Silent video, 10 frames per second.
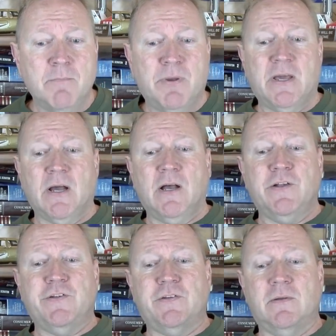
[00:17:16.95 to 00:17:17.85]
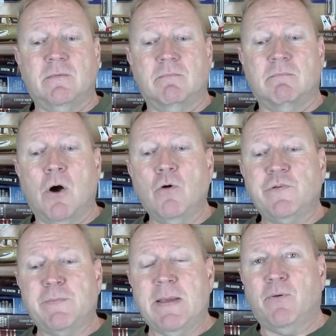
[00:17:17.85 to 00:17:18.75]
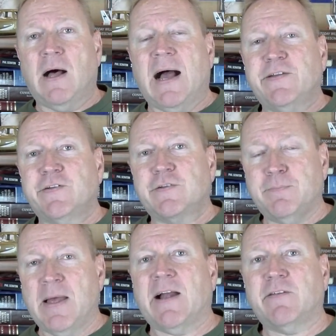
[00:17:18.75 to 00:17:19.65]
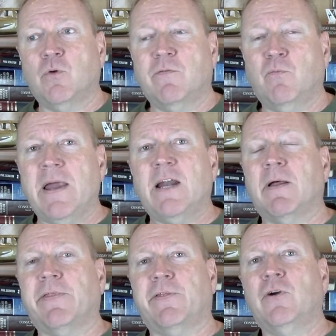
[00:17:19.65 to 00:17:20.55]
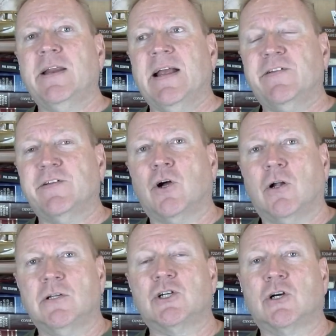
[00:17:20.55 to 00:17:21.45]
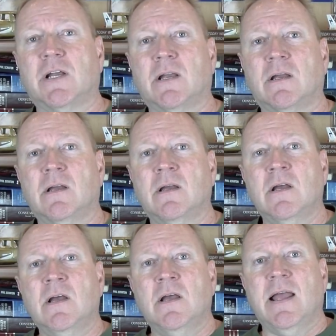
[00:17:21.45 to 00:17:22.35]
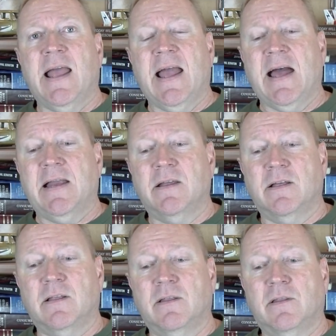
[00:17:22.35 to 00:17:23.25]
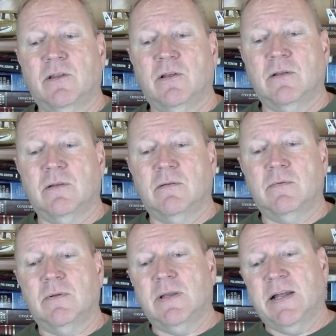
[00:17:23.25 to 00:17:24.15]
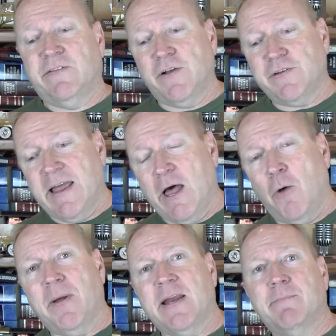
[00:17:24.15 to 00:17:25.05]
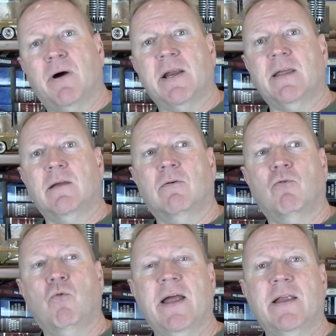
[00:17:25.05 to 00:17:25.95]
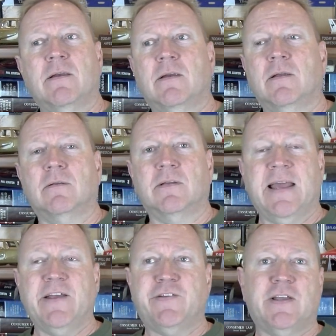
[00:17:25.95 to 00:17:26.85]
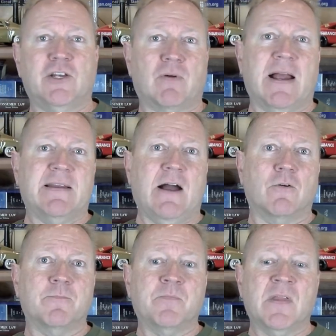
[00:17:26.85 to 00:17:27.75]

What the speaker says: Because most people, I suspect, would have waited about 30 days and called an attorney. And it doesn't help anybody when cases get dragged out.